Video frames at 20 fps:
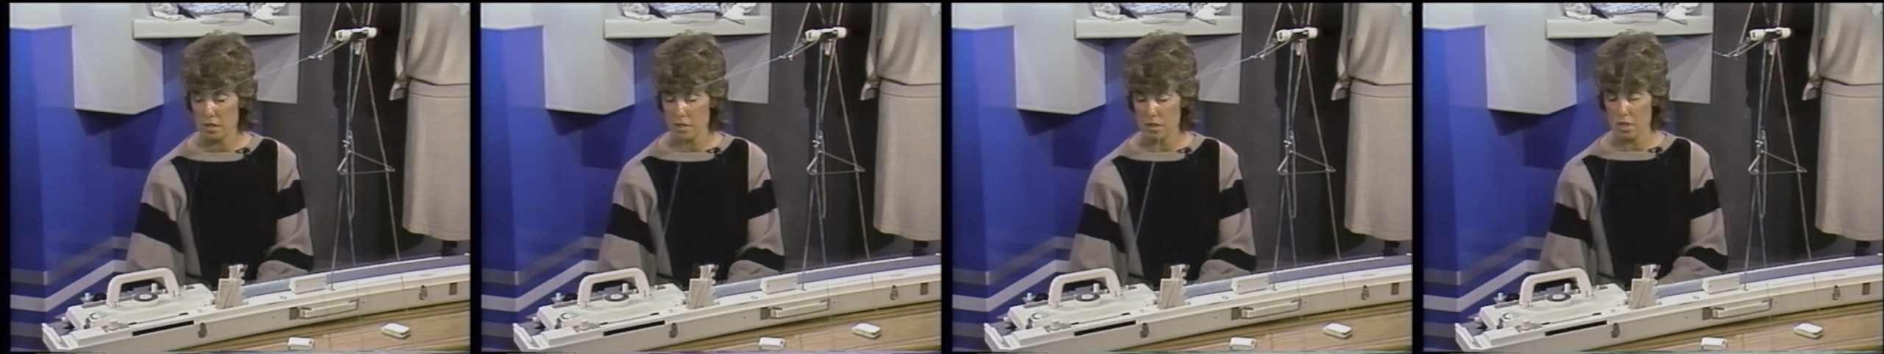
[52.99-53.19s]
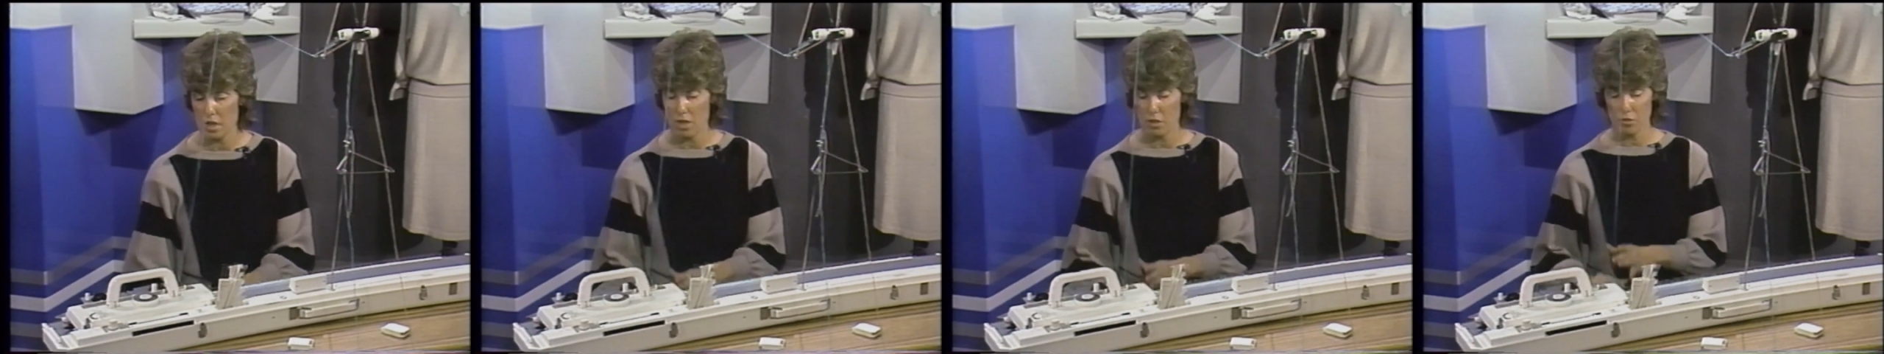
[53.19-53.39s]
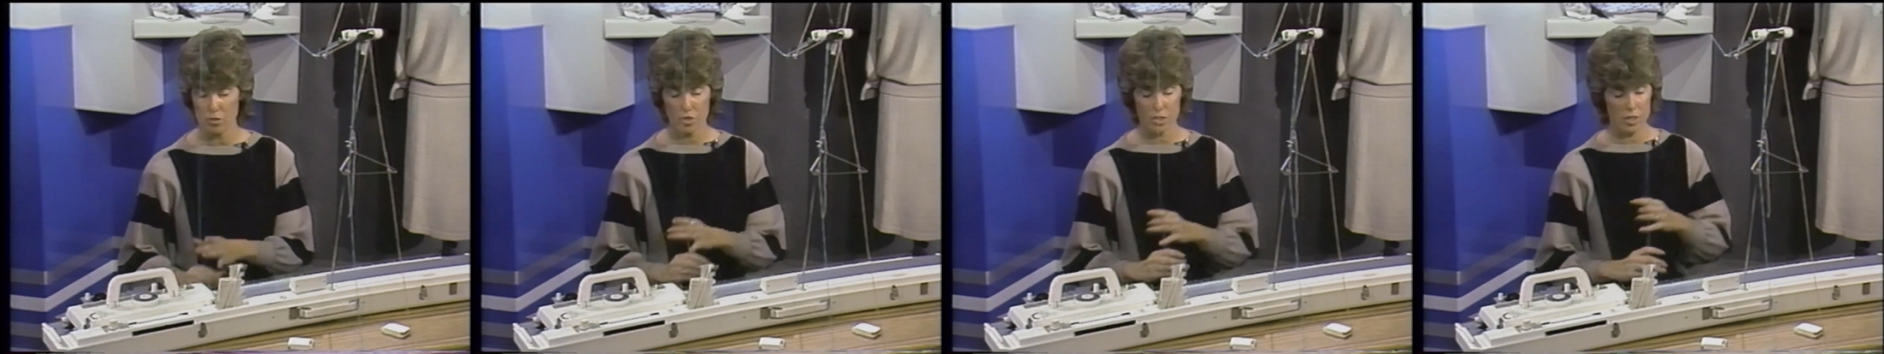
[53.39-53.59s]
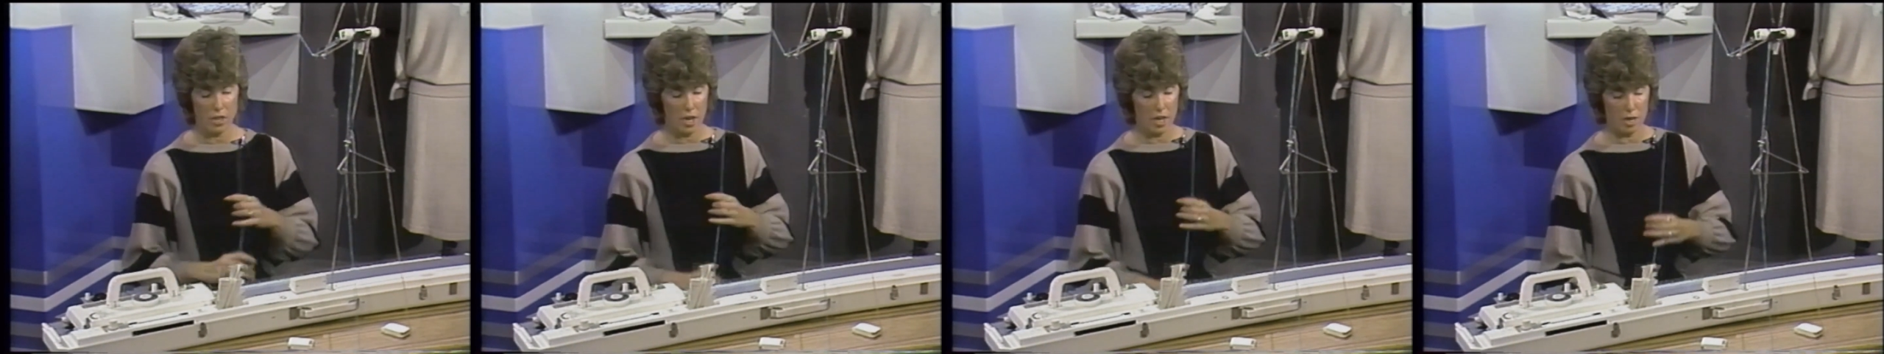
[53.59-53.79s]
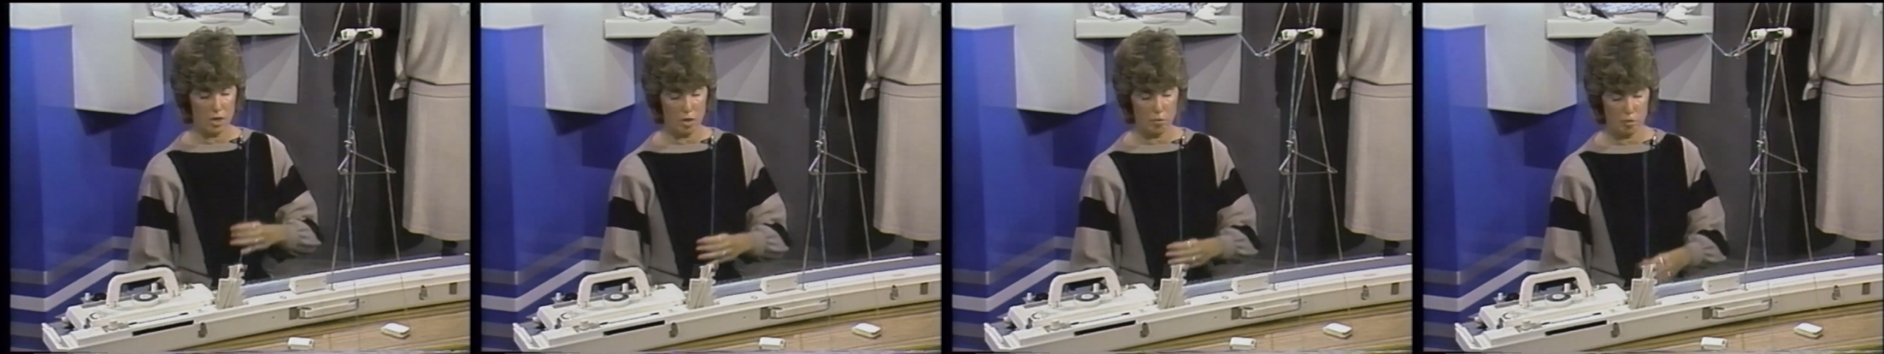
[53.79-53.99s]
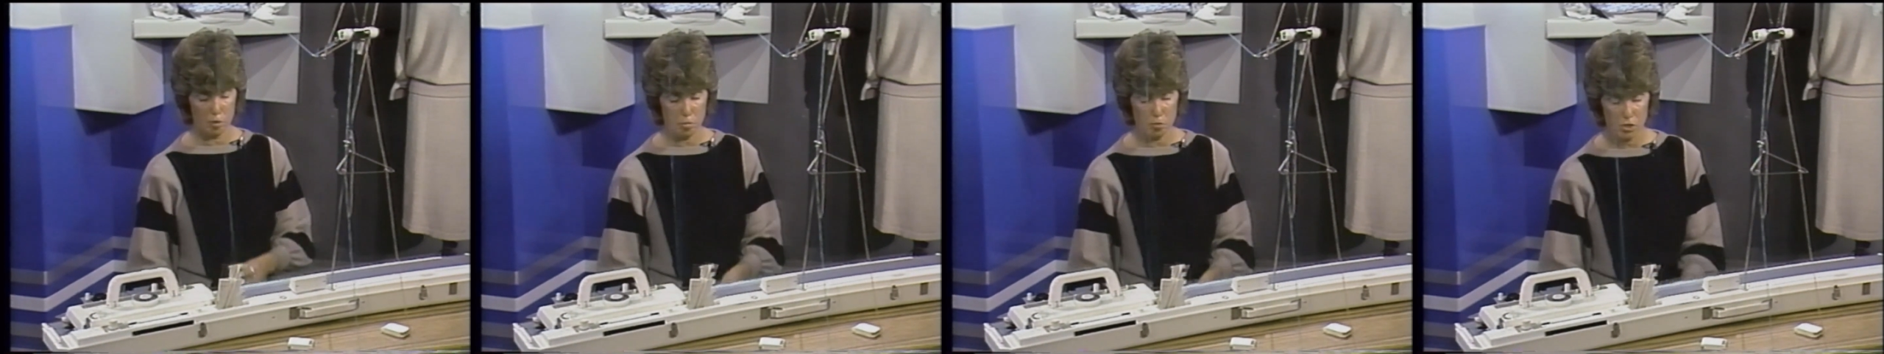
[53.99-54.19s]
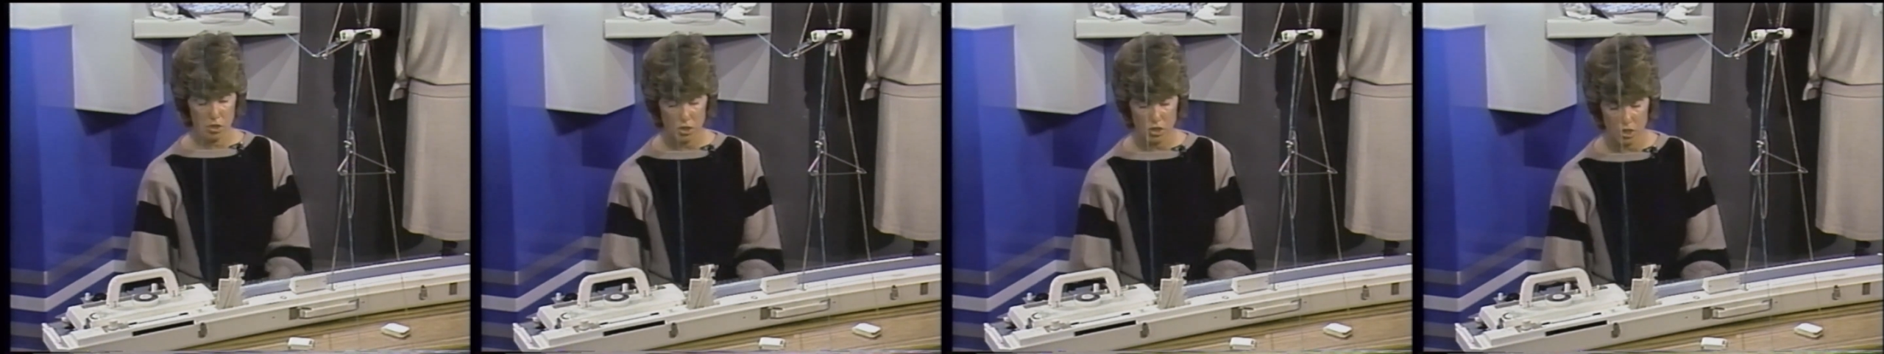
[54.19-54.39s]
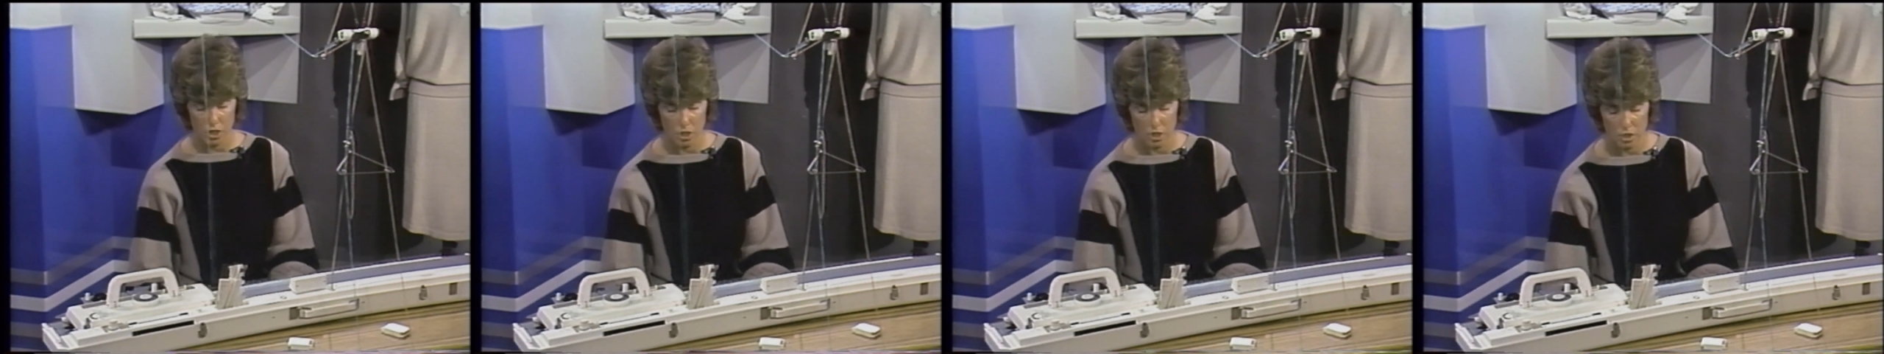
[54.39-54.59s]
the other side of the
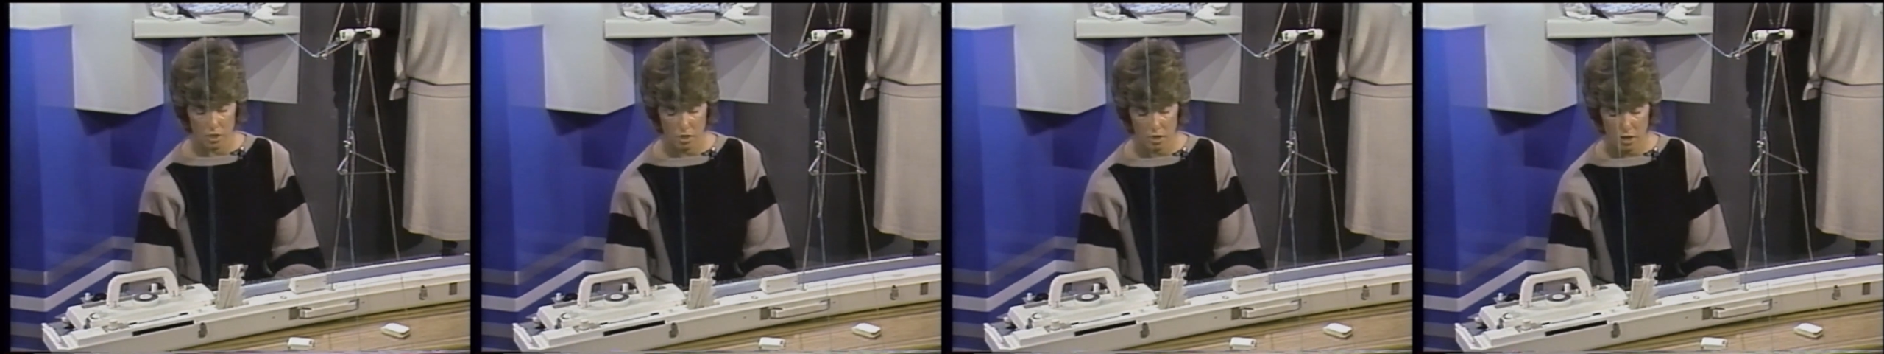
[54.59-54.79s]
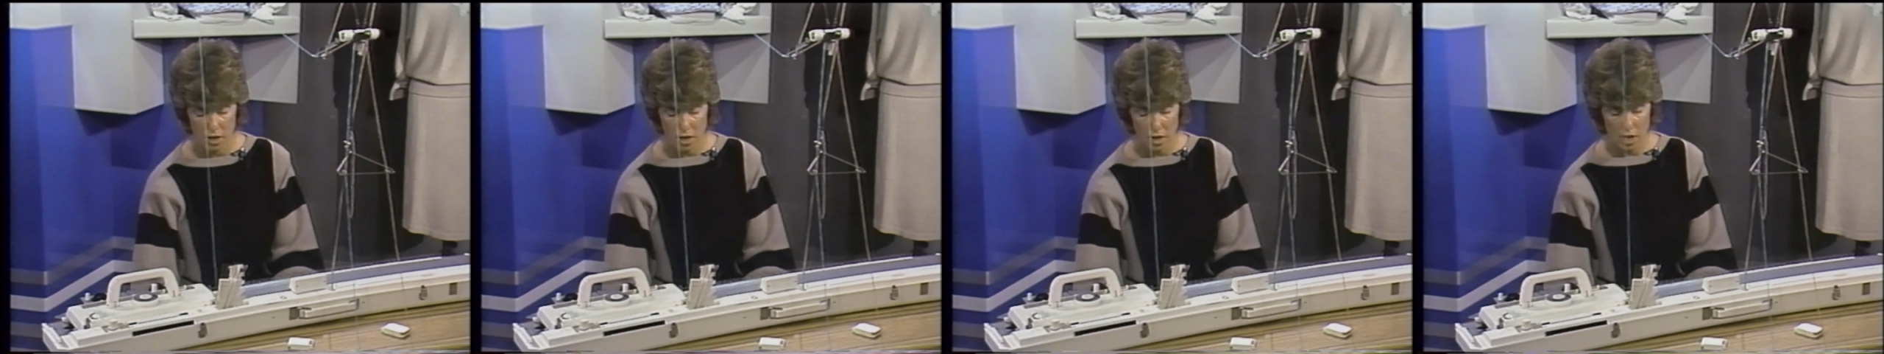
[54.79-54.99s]
machine,